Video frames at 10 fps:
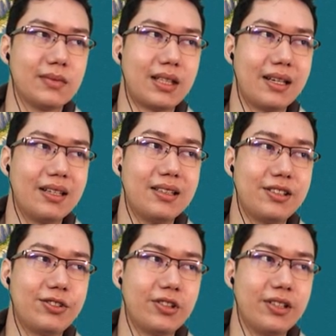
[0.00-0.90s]
Is that gonna
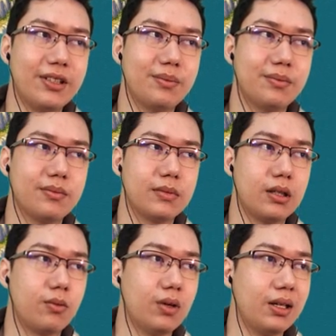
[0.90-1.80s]
destroy?
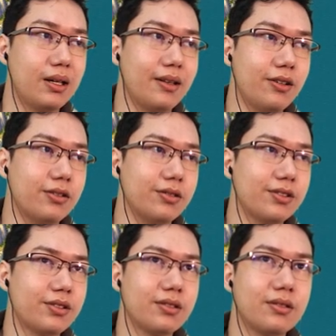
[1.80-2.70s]
What are
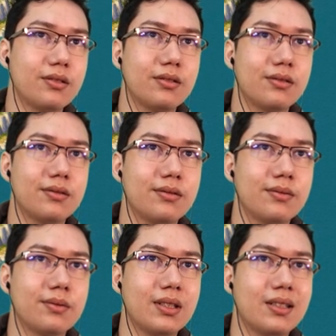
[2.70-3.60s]
those?
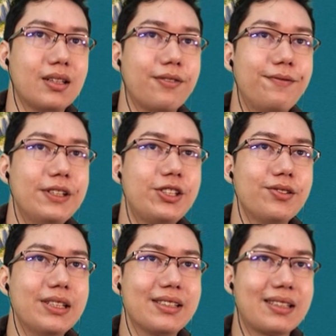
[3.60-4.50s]
The
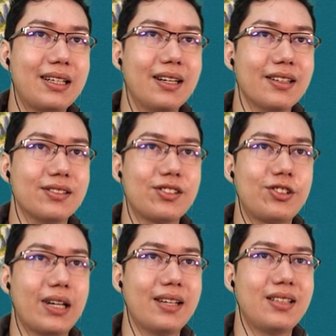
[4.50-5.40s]
fishery is cursed.
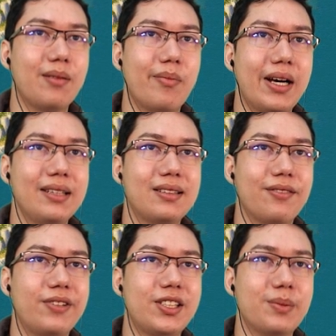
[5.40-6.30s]
Try as they might,
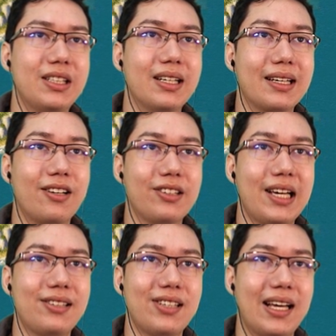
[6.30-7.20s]
the fishermen here cannot
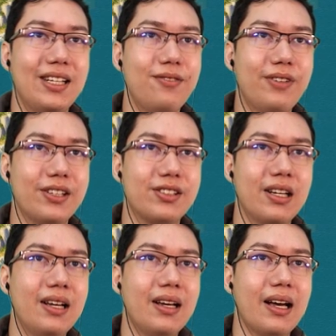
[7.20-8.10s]
catch any fish,
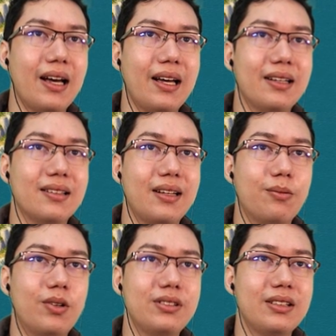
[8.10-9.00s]
and they
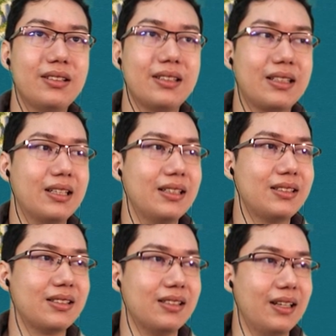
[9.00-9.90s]
won't until the
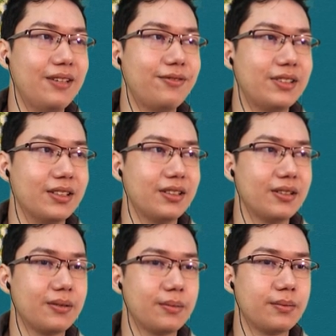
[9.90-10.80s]
curse is lifted.
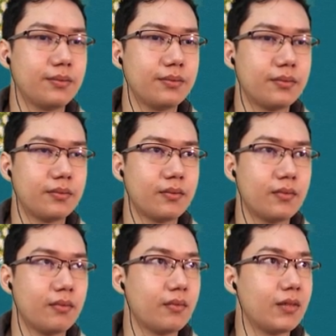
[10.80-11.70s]

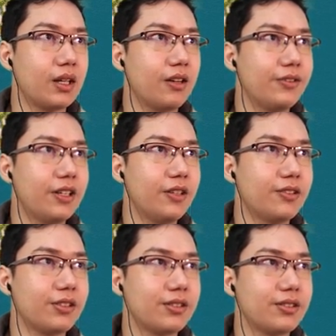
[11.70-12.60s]
And off he
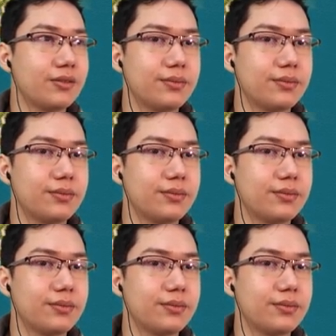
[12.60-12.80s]
goes.